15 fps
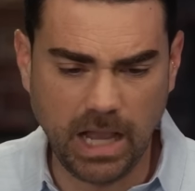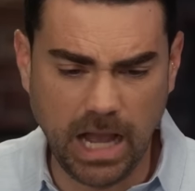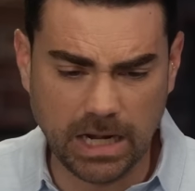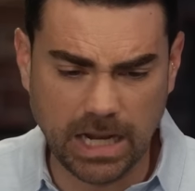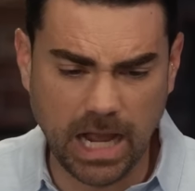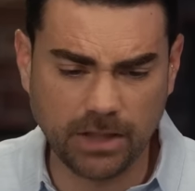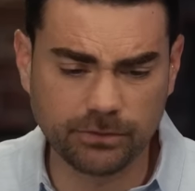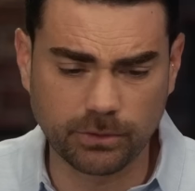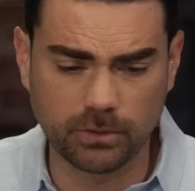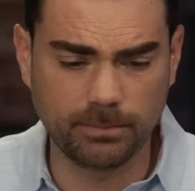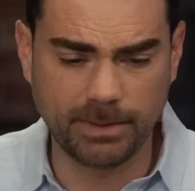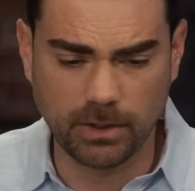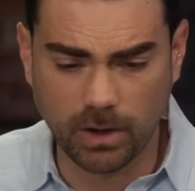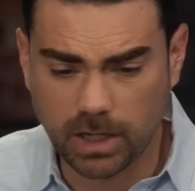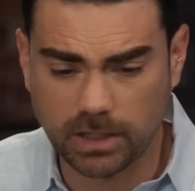Alejandro
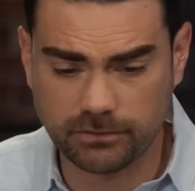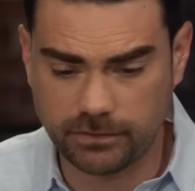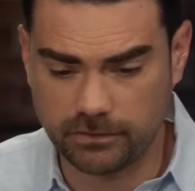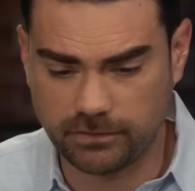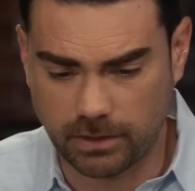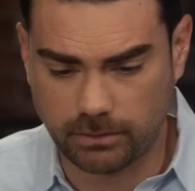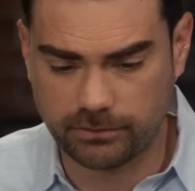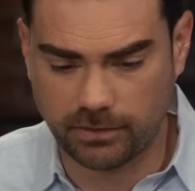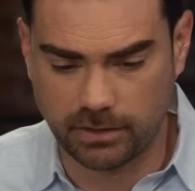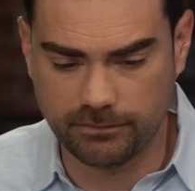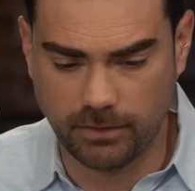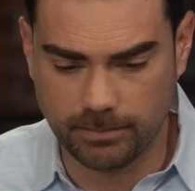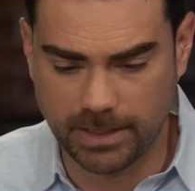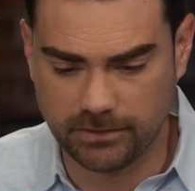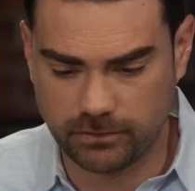Mayorkas, the Secretary of
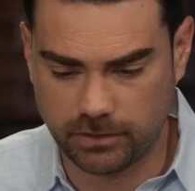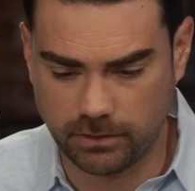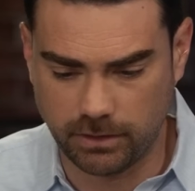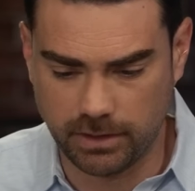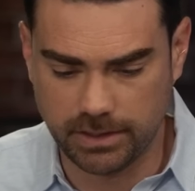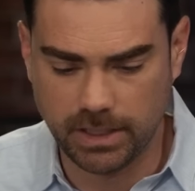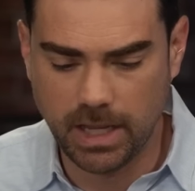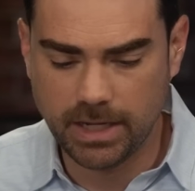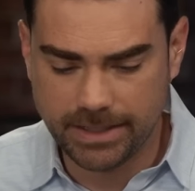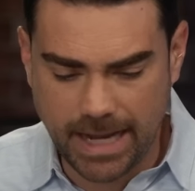Homeland Security.